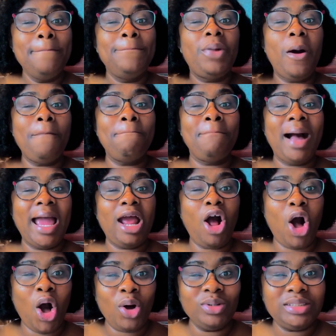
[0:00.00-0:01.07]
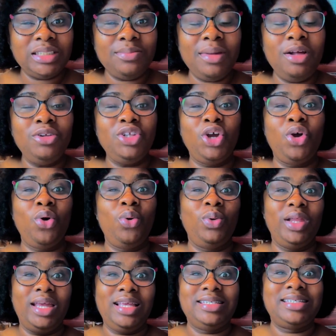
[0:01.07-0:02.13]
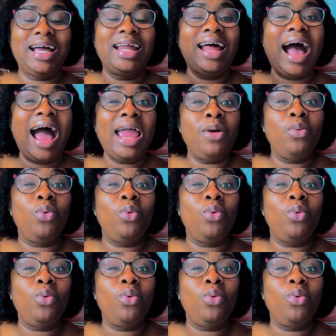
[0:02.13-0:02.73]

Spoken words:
but my ultimate goal is that I